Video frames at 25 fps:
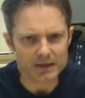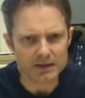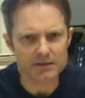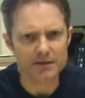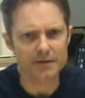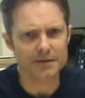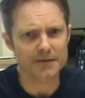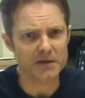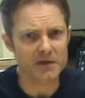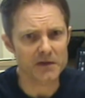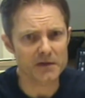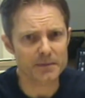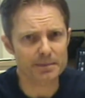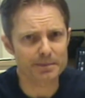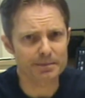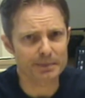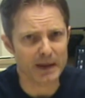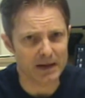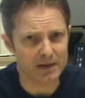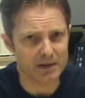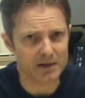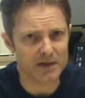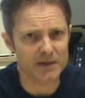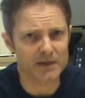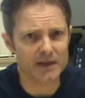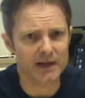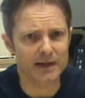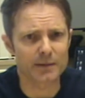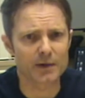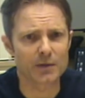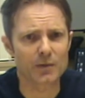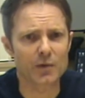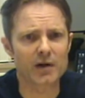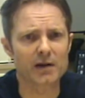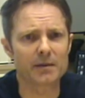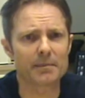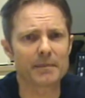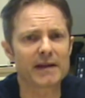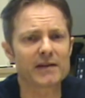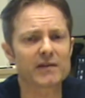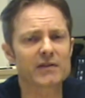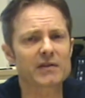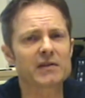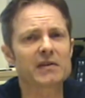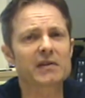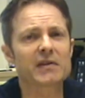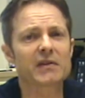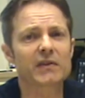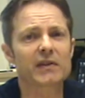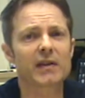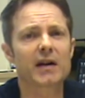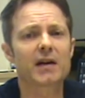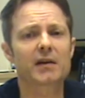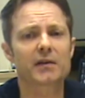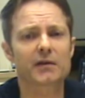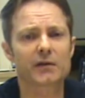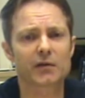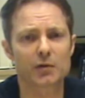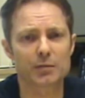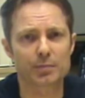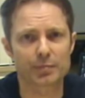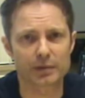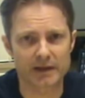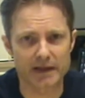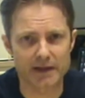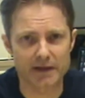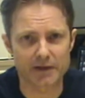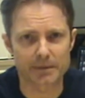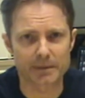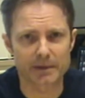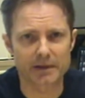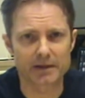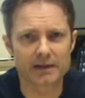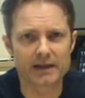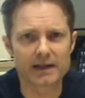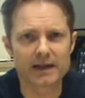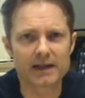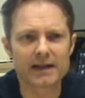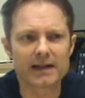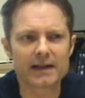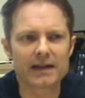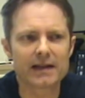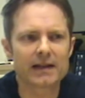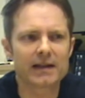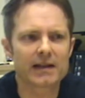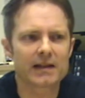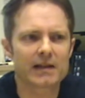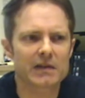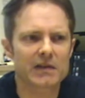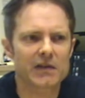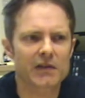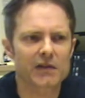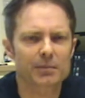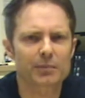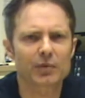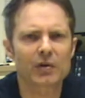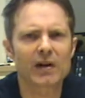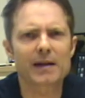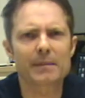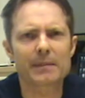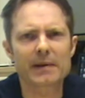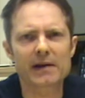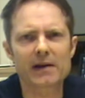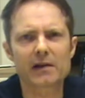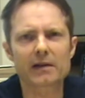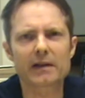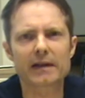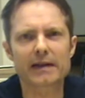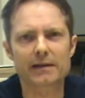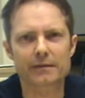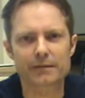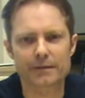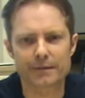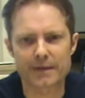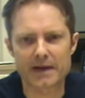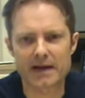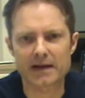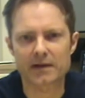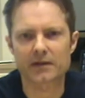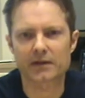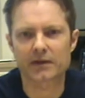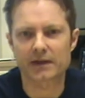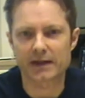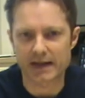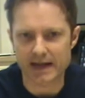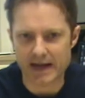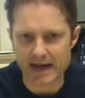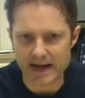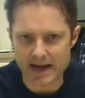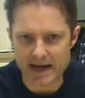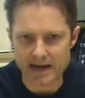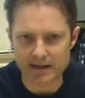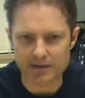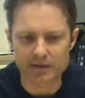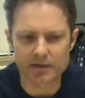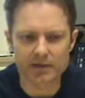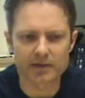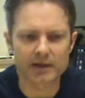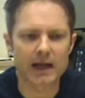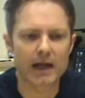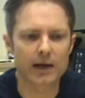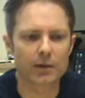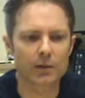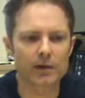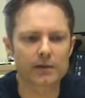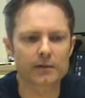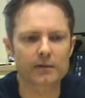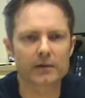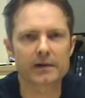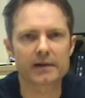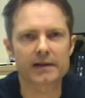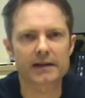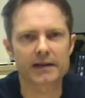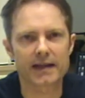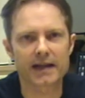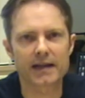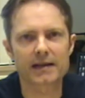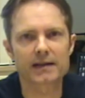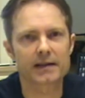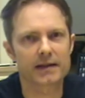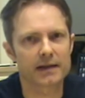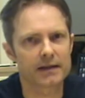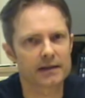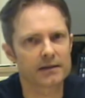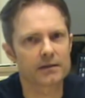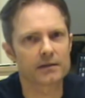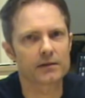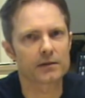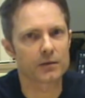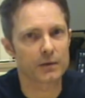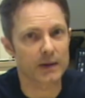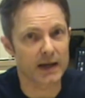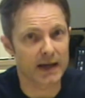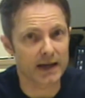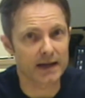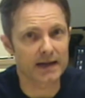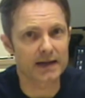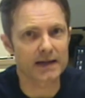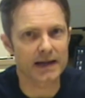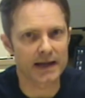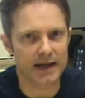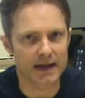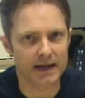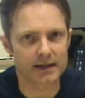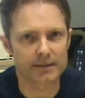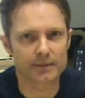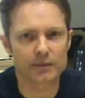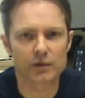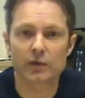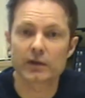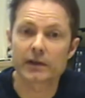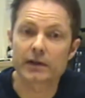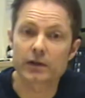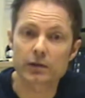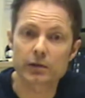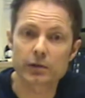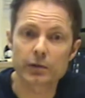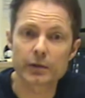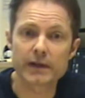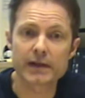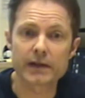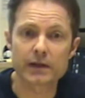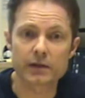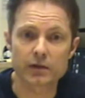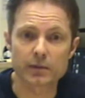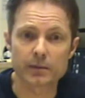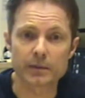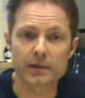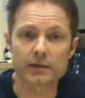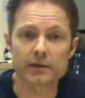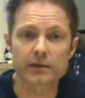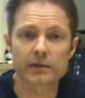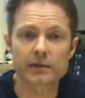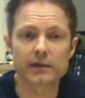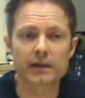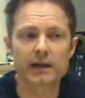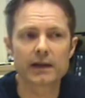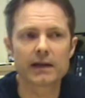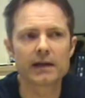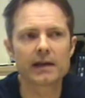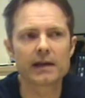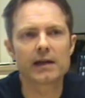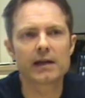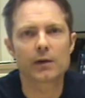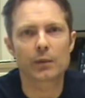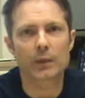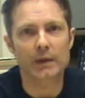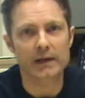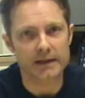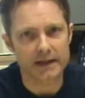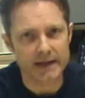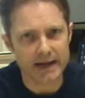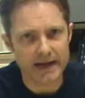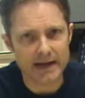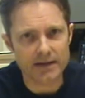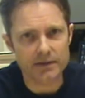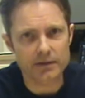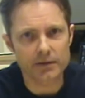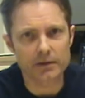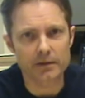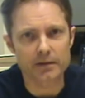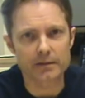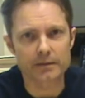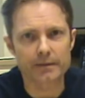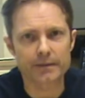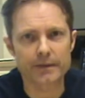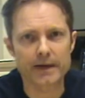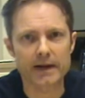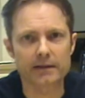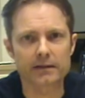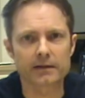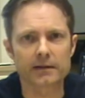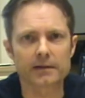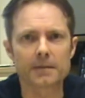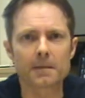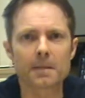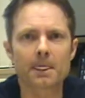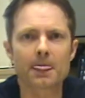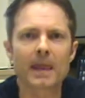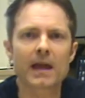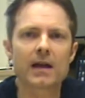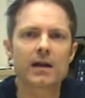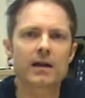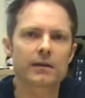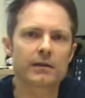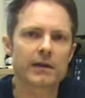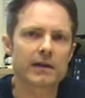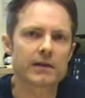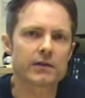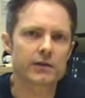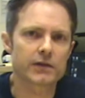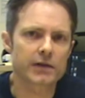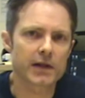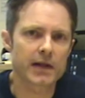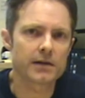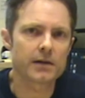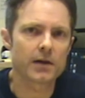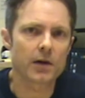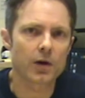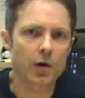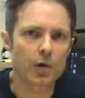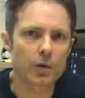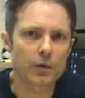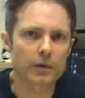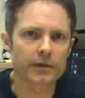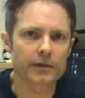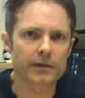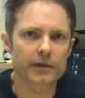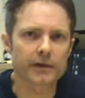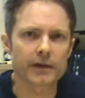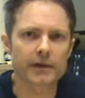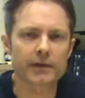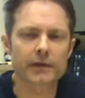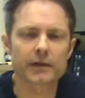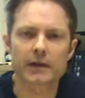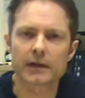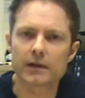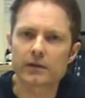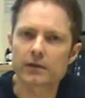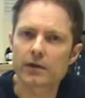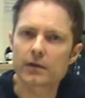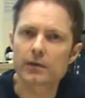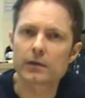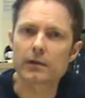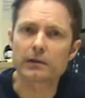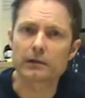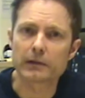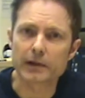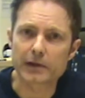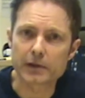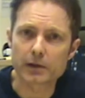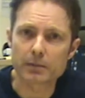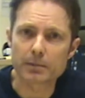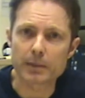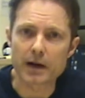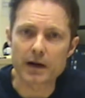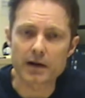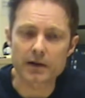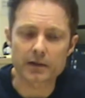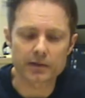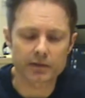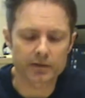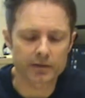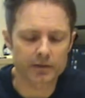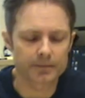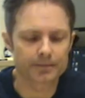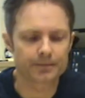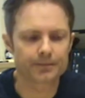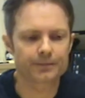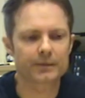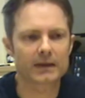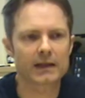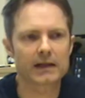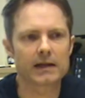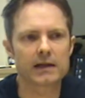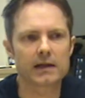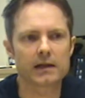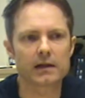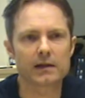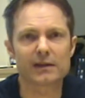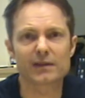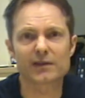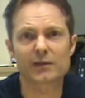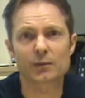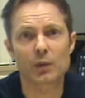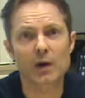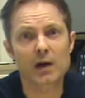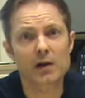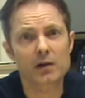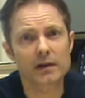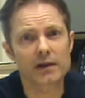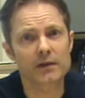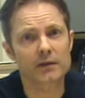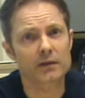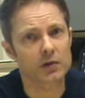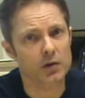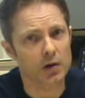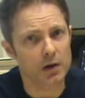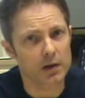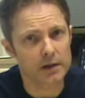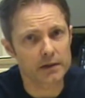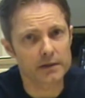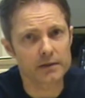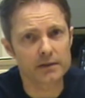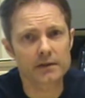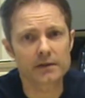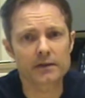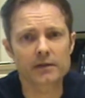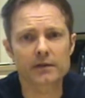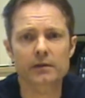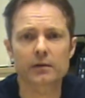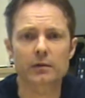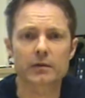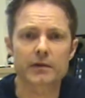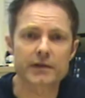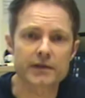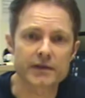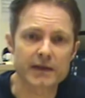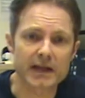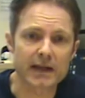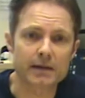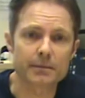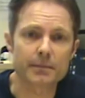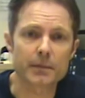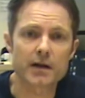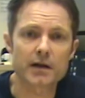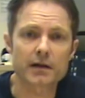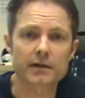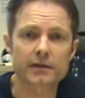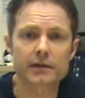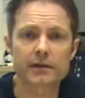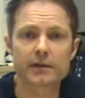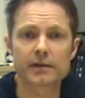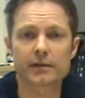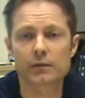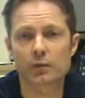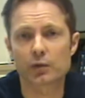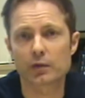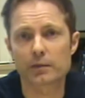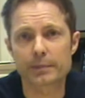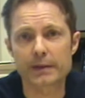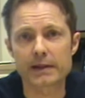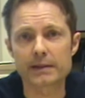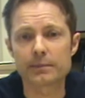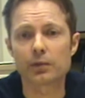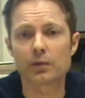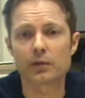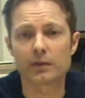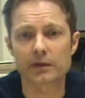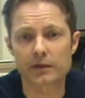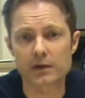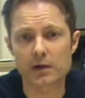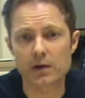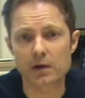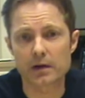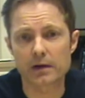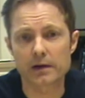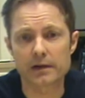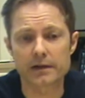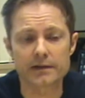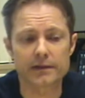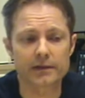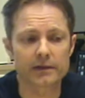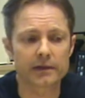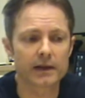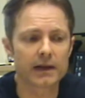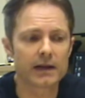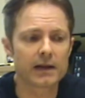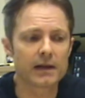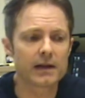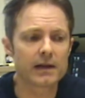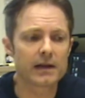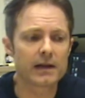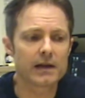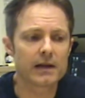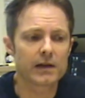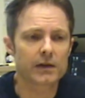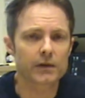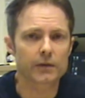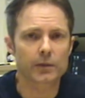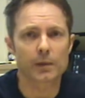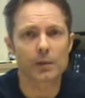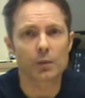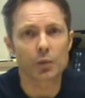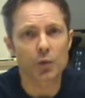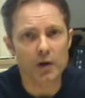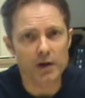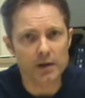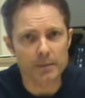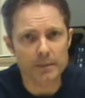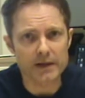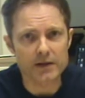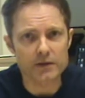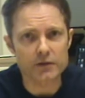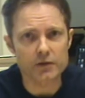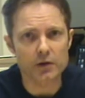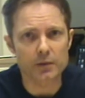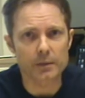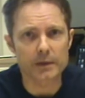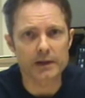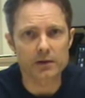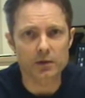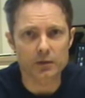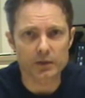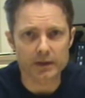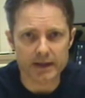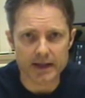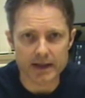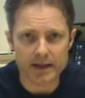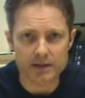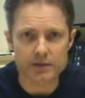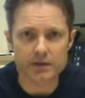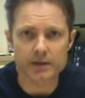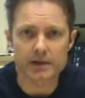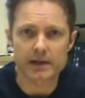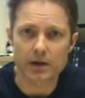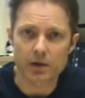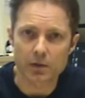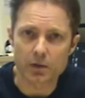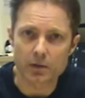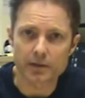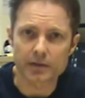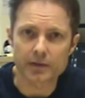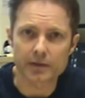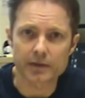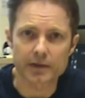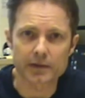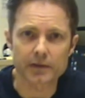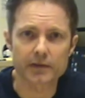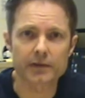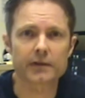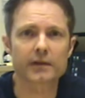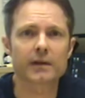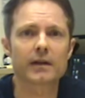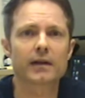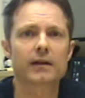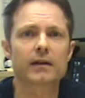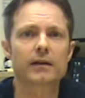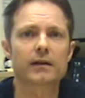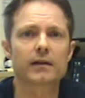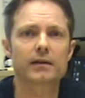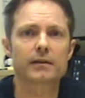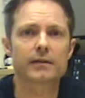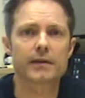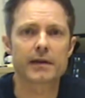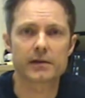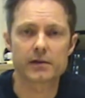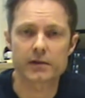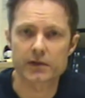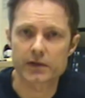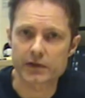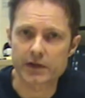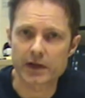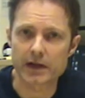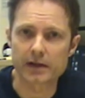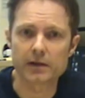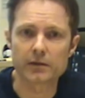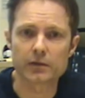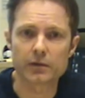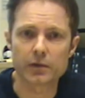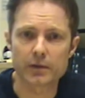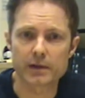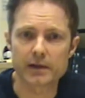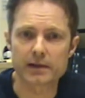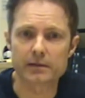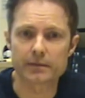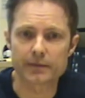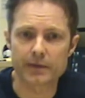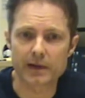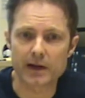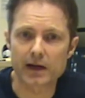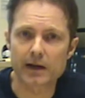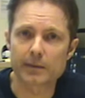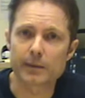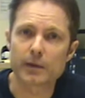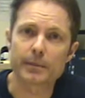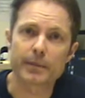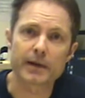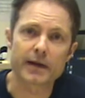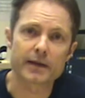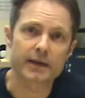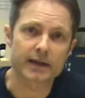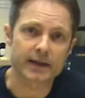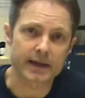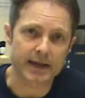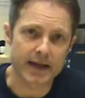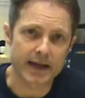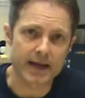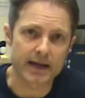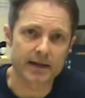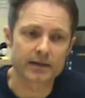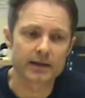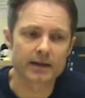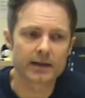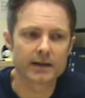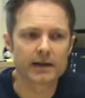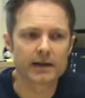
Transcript: The first parasite we want to mention is Toxoplasma. This primarily infects cats, however it can get into any animal, including humans. When cats are infected, they shed oocysts into the litter box, as well as gardens or sandboxes or people's yards. So we want to make sure we don't catch the oocysts uh, that are shed into the environment by the cat.